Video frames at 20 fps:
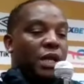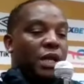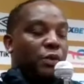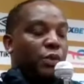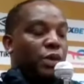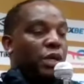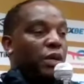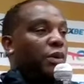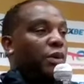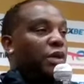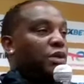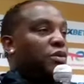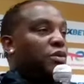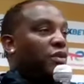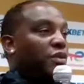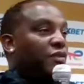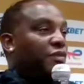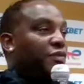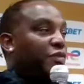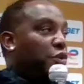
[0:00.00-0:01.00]
like we go
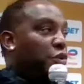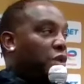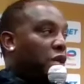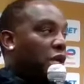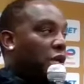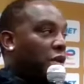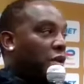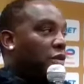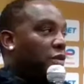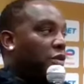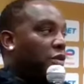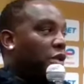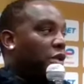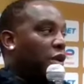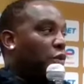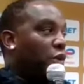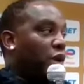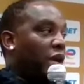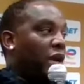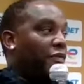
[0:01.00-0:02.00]
into a funeral.
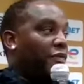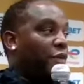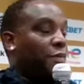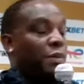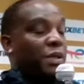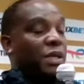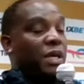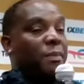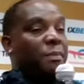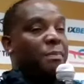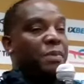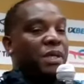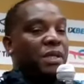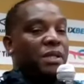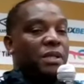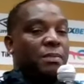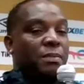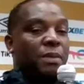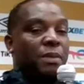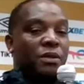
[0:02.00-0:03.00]
You know, we have to be
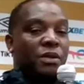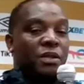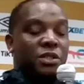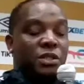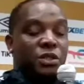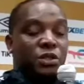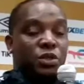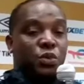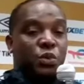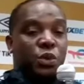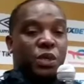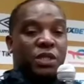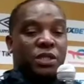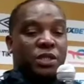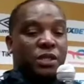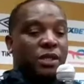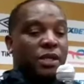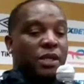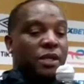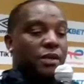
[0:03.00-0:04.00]
upbeat about the
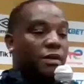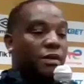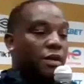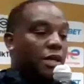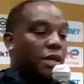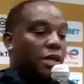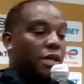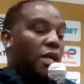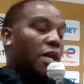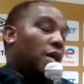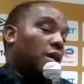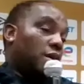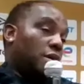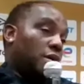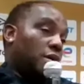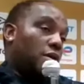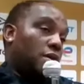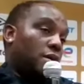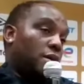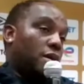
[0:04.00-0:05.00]
situation and
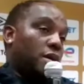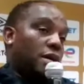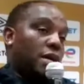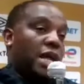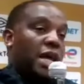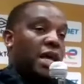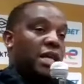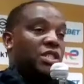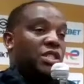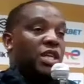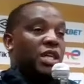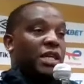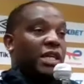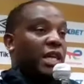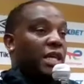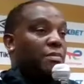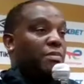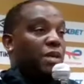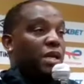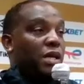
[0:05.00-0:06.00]
Raja
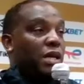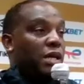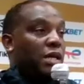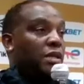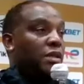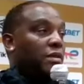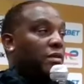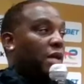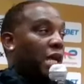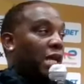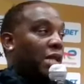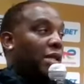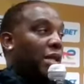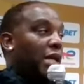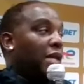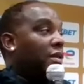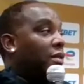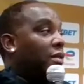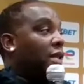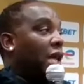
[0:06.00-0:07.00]
came here and,
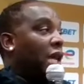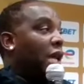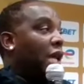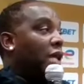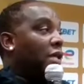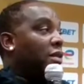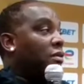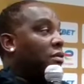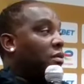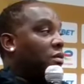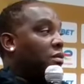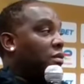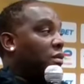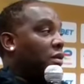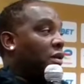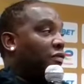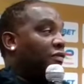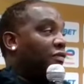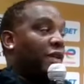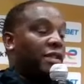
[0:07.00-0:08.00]
and, and they had
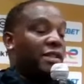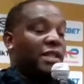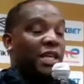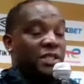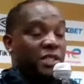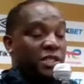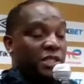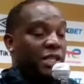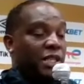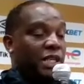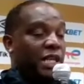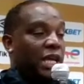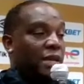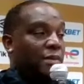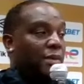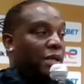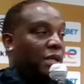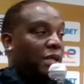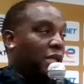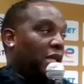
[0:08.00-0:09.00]
a fantastic
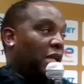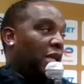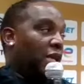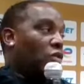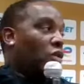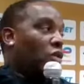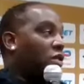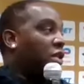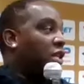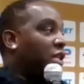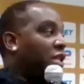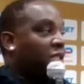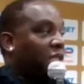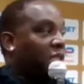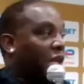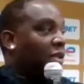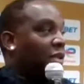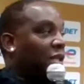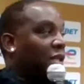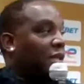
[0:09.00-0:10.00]
game and then they got the
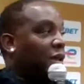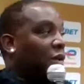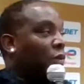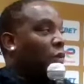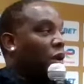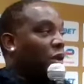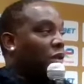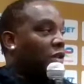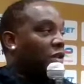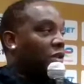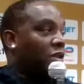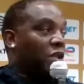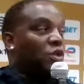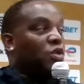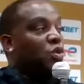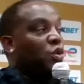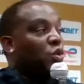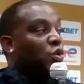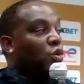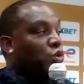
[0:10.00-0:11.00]
result that they wanted.
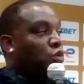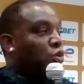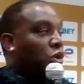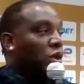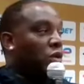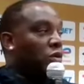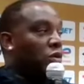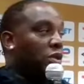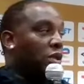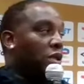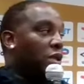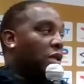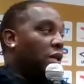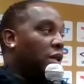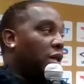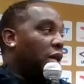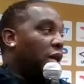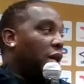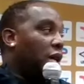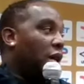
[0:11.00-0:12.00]
They scored two goals.
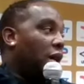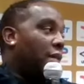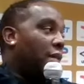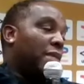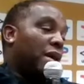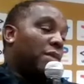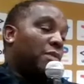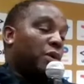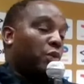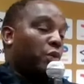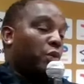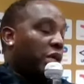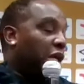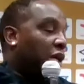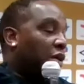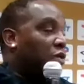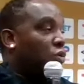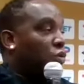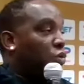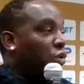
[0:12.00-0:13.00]
Uh, maybe
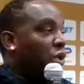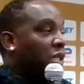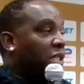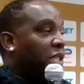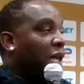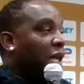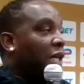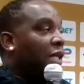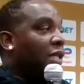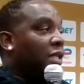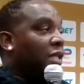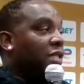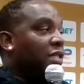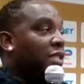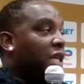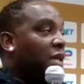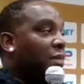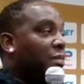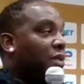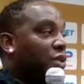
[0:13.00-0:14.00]
we can do exactly
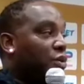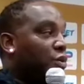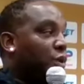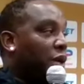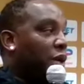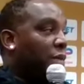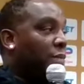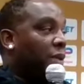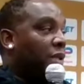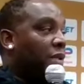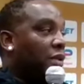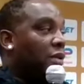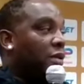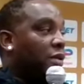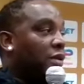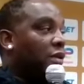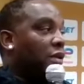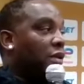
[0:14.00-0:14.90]
the same as well,